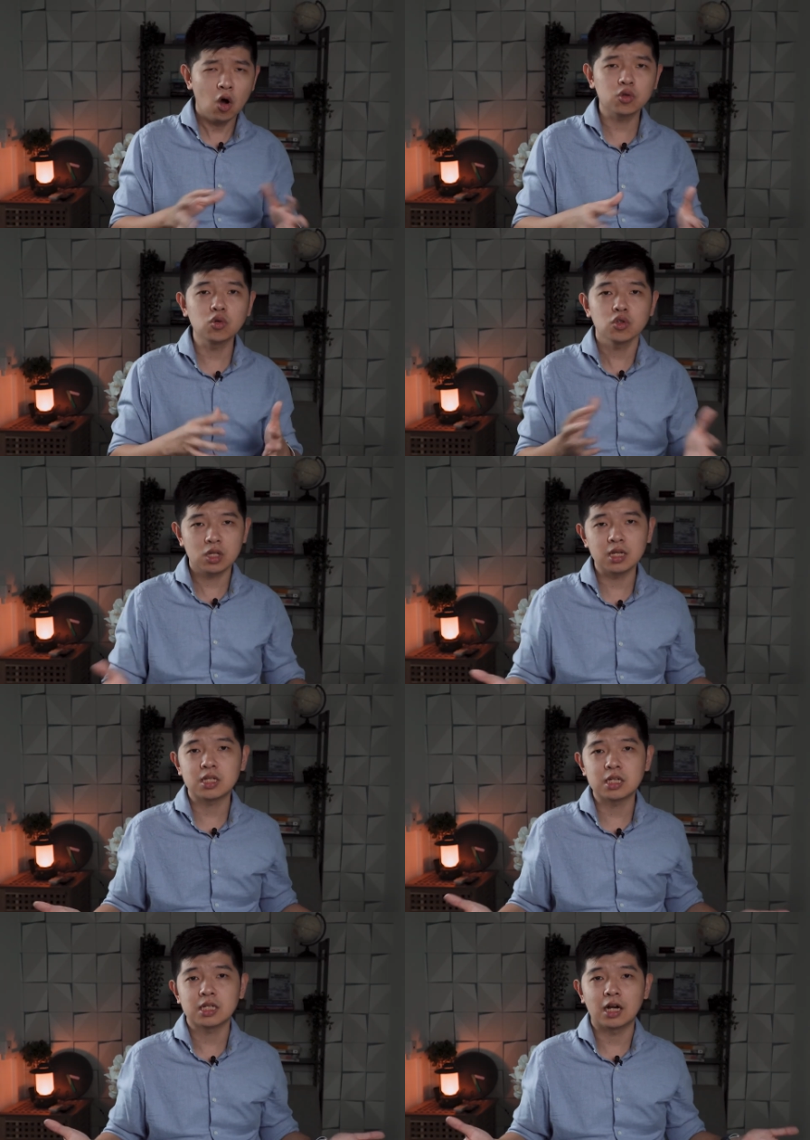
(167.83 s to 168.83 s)
Although
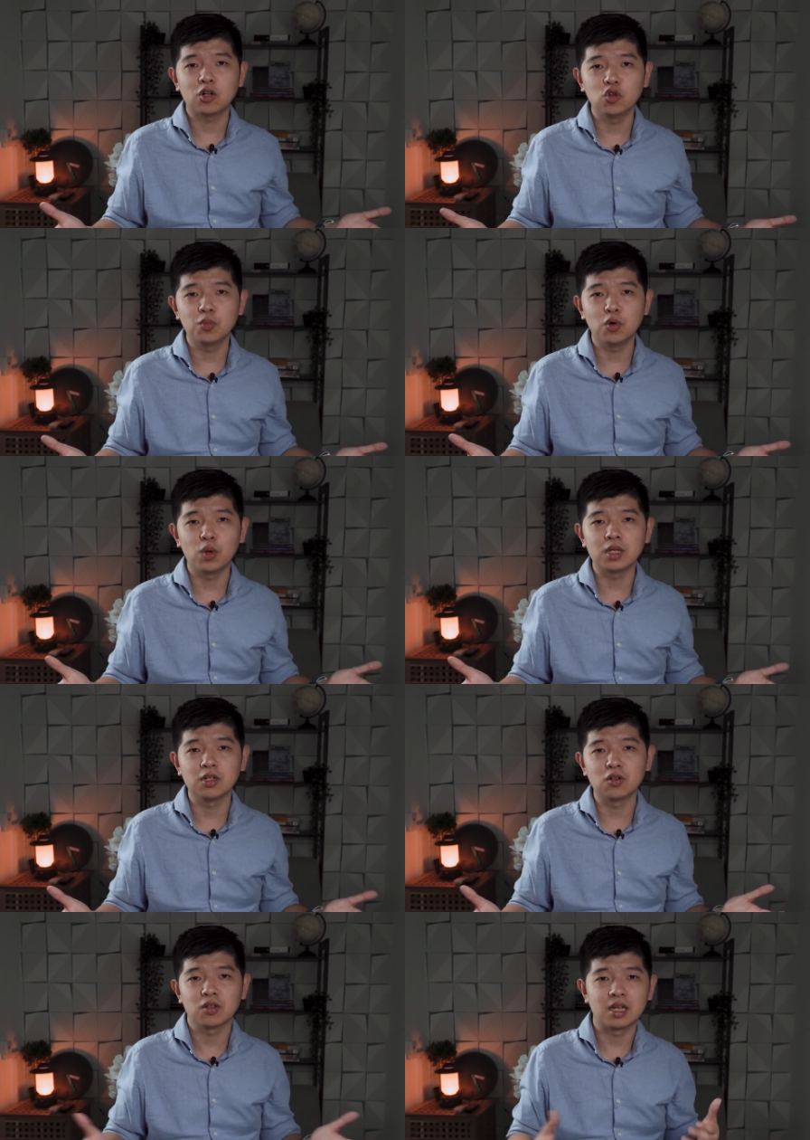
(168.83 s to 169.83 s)
that's, that's arguable
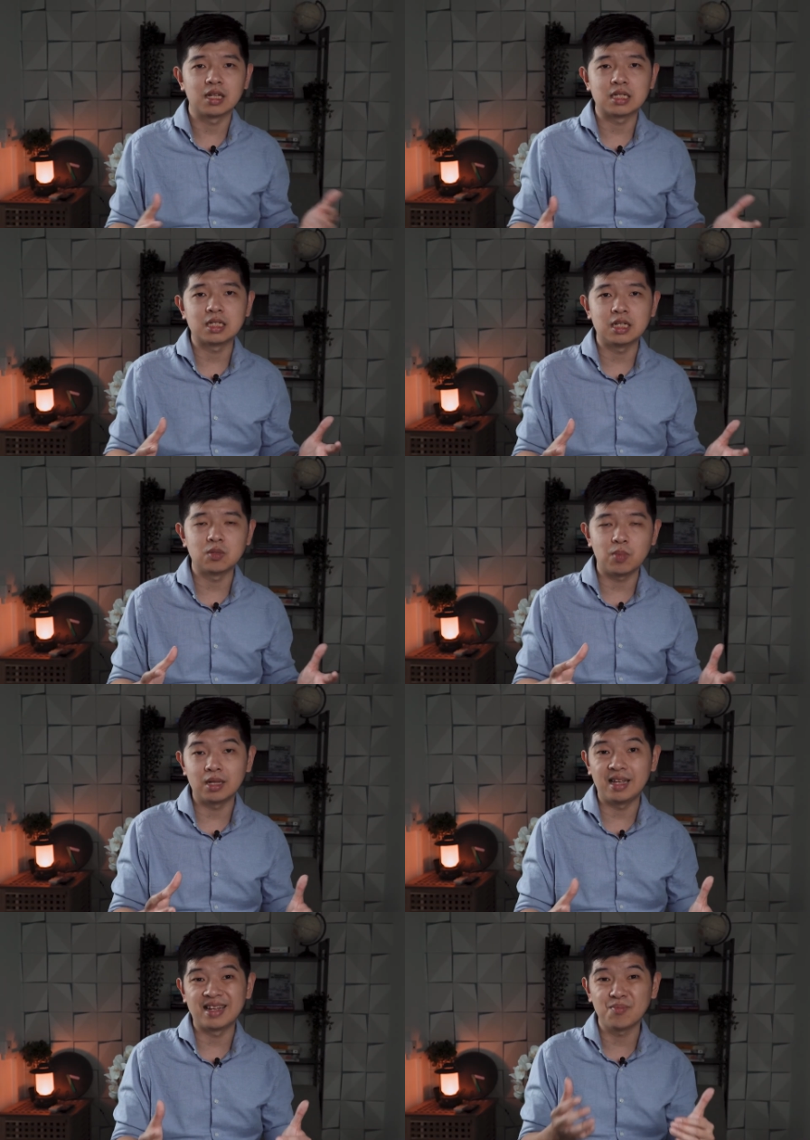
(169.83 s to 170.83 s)
whether or not they are necessities,
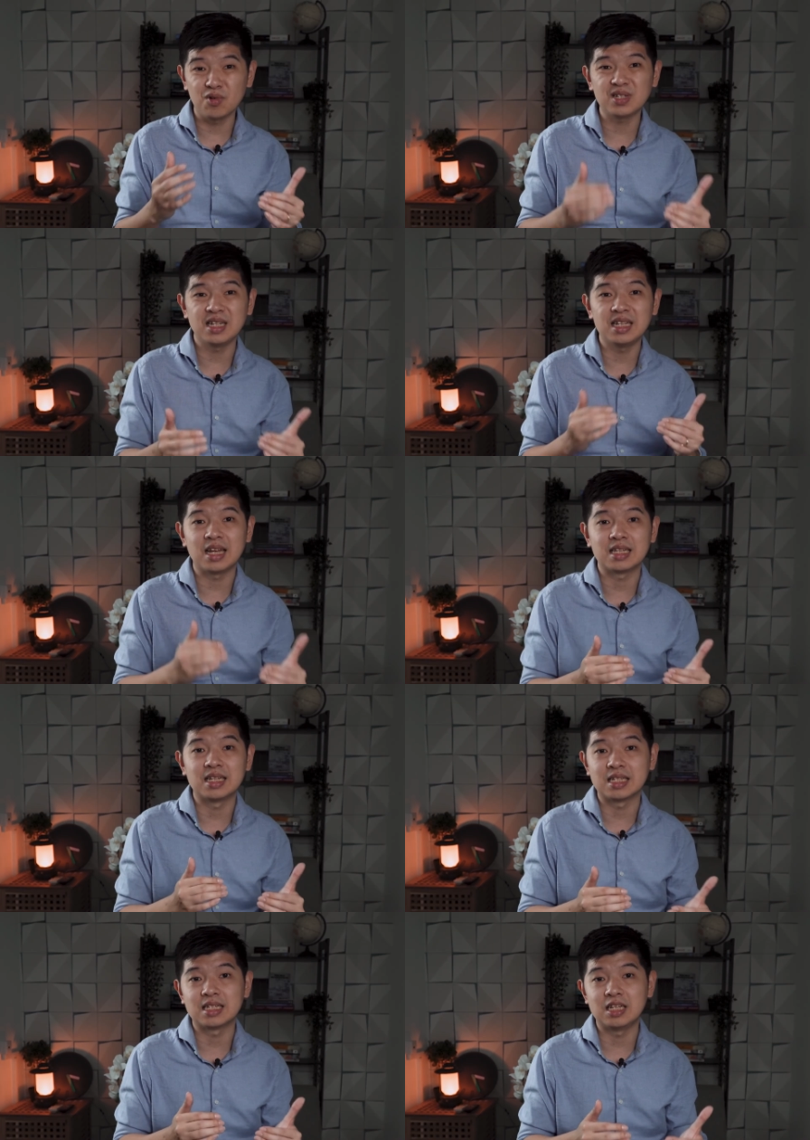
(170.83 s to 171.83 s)
but they are more seen as
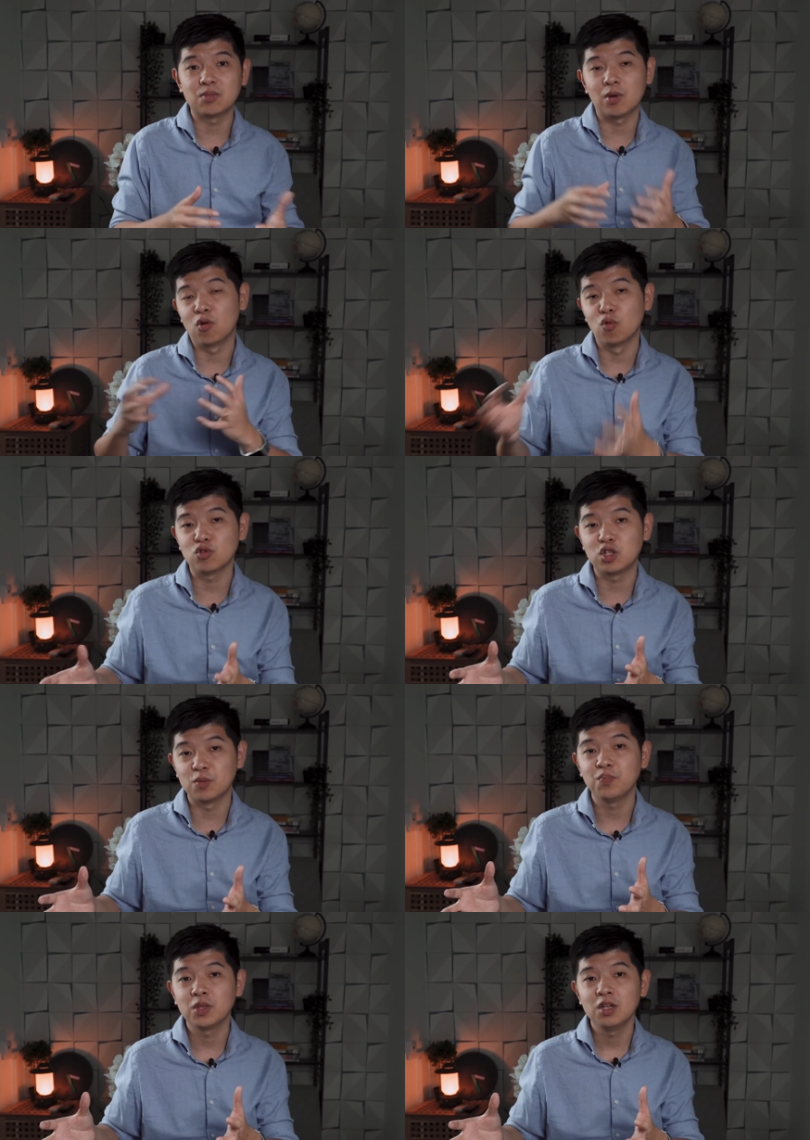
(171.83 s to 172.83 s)
necessities by OSIM,